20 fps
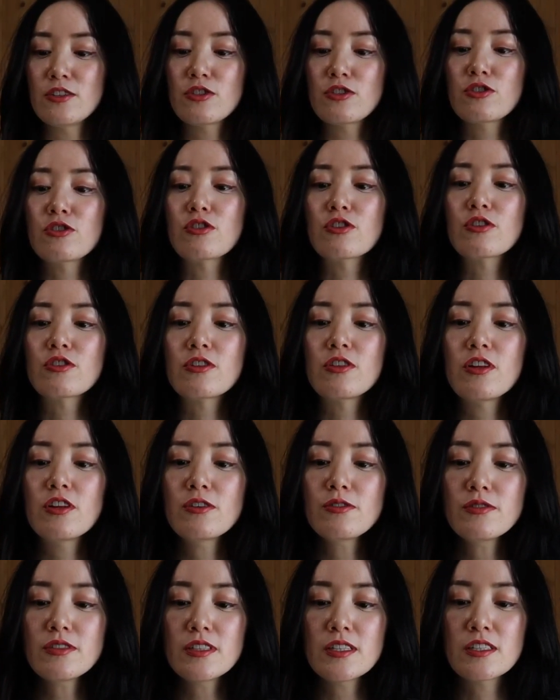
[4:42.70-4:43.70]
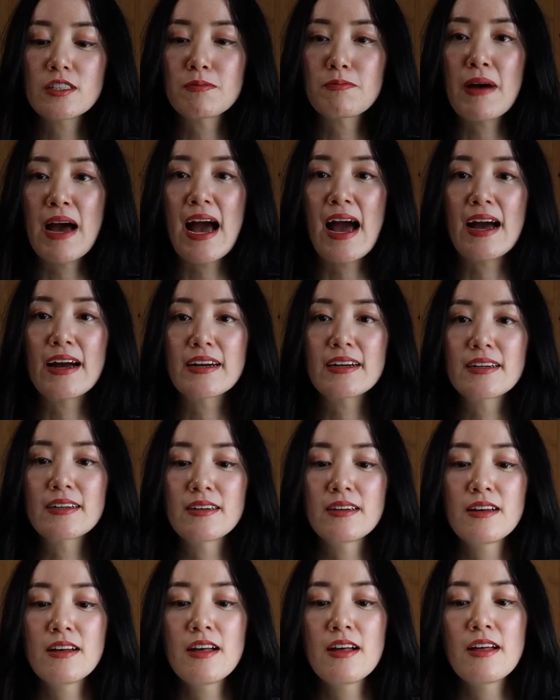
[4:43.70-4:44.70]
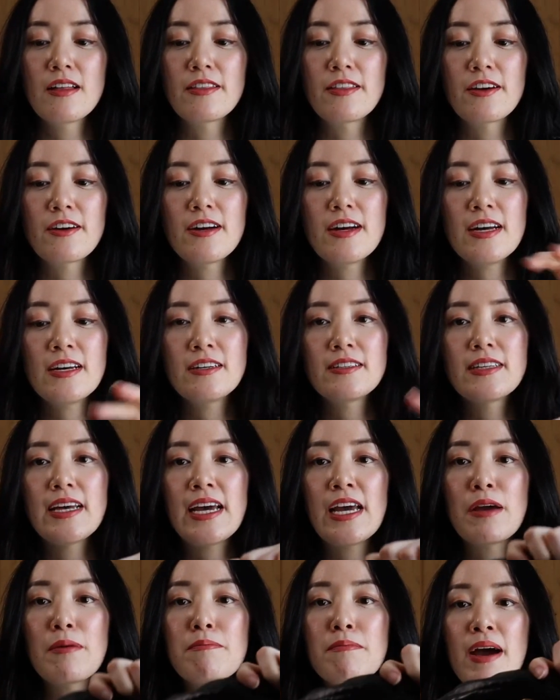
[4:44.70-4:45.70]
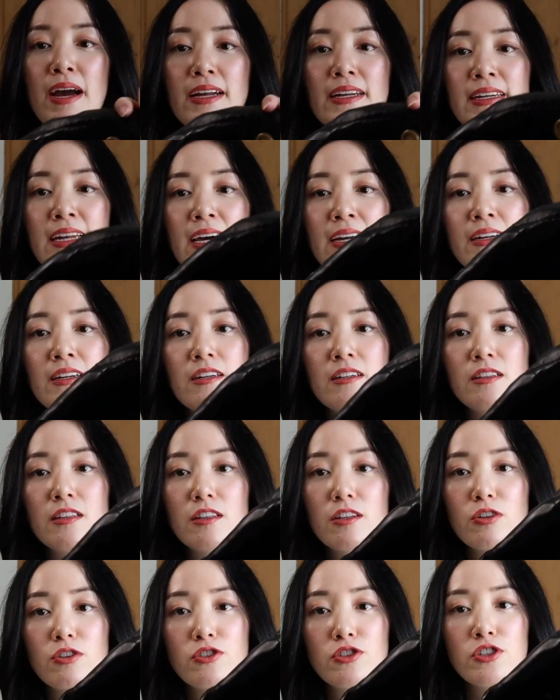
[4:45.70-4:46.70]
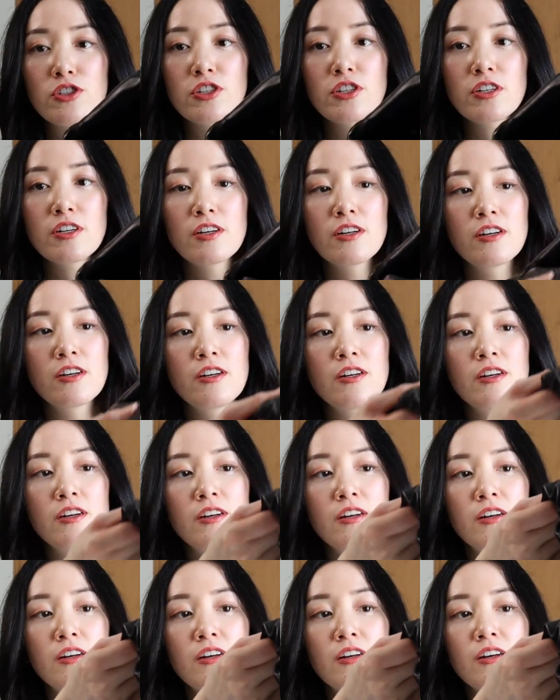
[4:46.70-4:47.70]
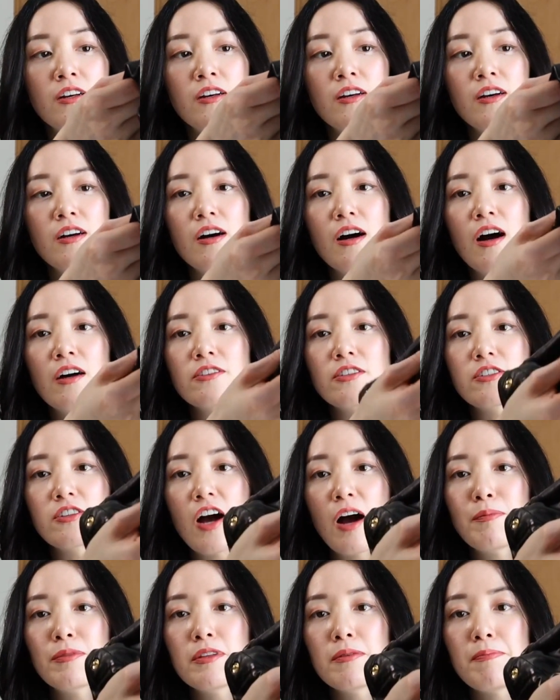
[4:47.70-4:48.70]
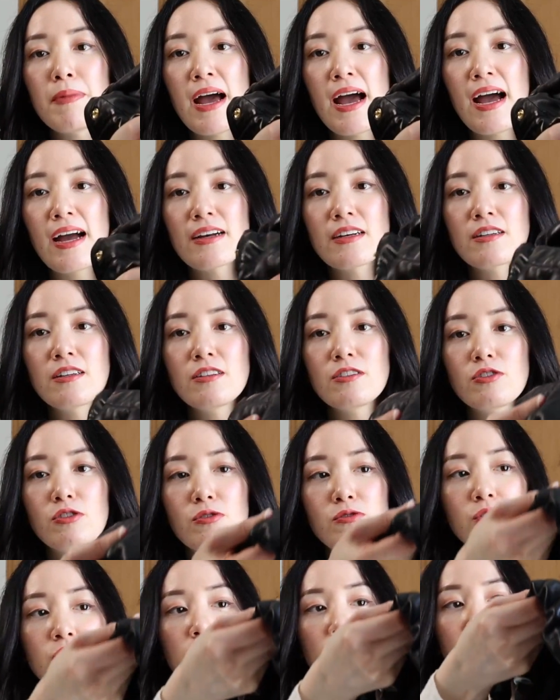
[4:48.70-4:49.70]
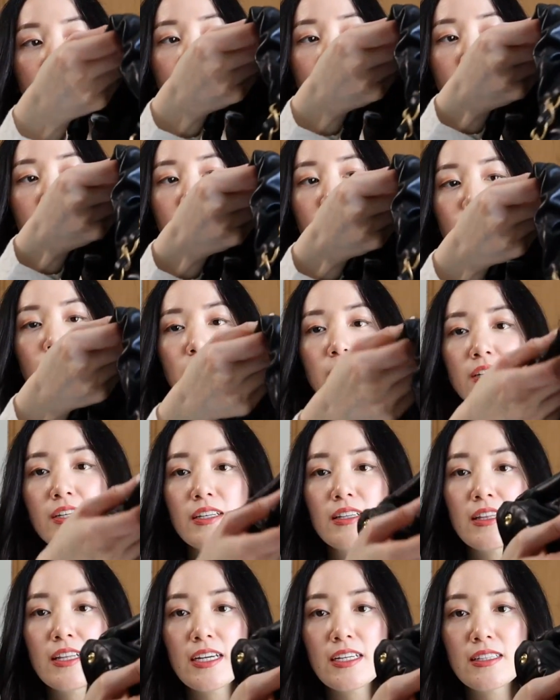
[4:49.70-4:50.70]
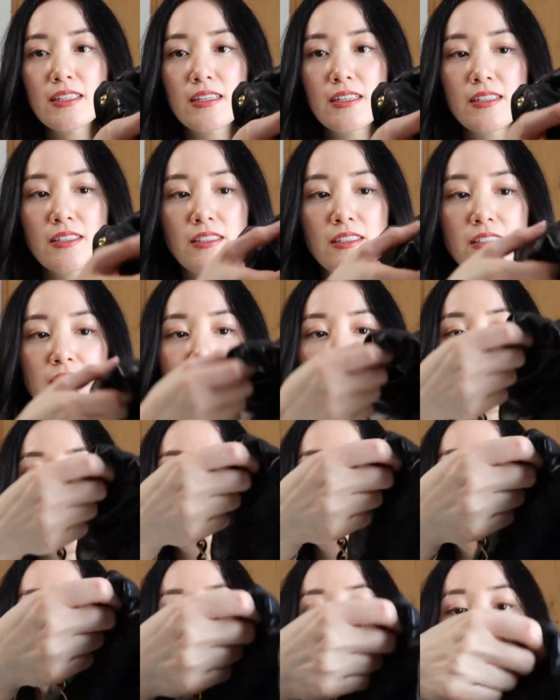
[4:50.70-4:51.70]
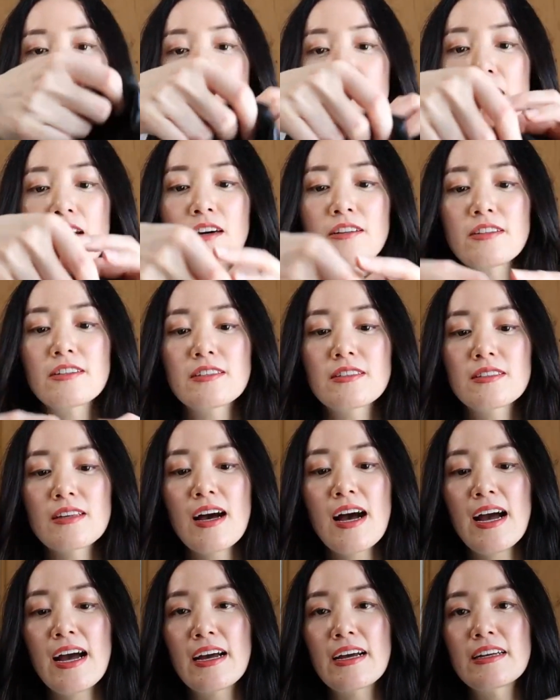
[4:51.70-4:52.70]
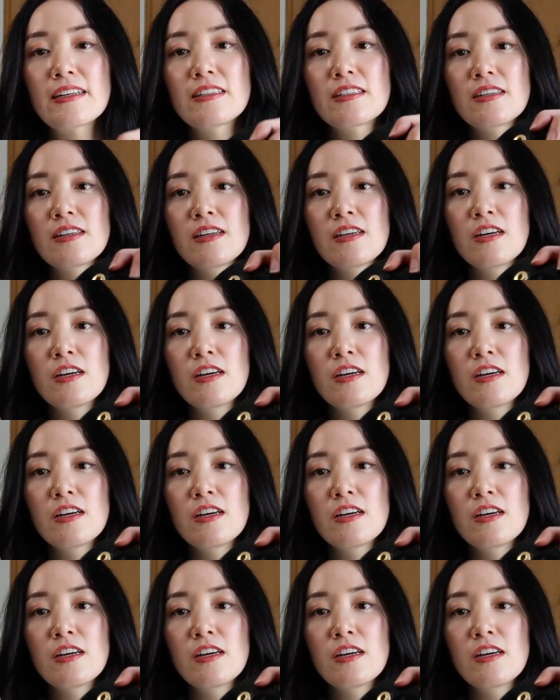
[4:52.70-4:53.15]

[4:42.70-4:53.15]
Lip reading: To close this bag, there is a magnetic closure on the top of the bag, so you can close it like this, and on the side